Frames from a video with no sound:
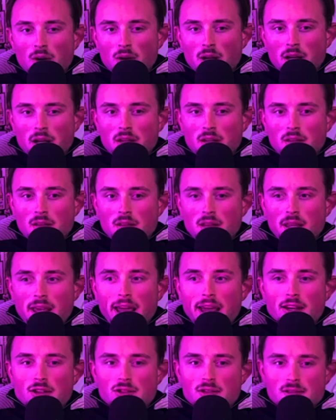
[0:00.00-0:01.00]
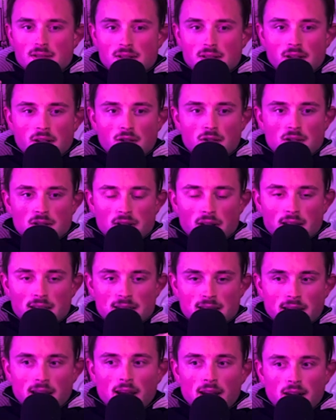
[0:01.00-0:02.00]
like the agency, just like
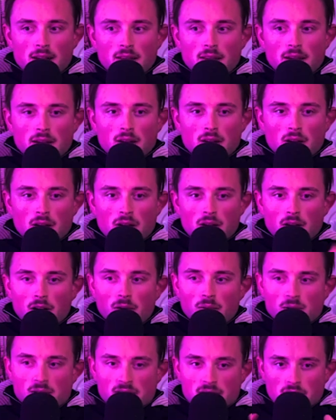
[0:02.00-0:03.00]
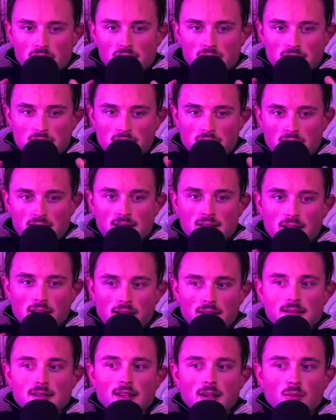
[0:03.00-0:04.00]
scaling that, obviously is the
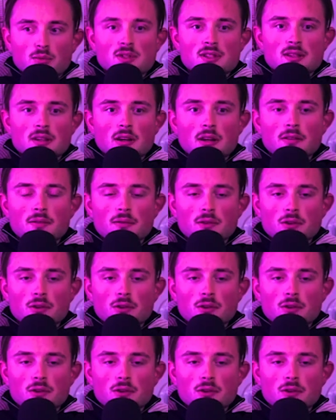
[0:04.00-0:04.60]
exact same stuff.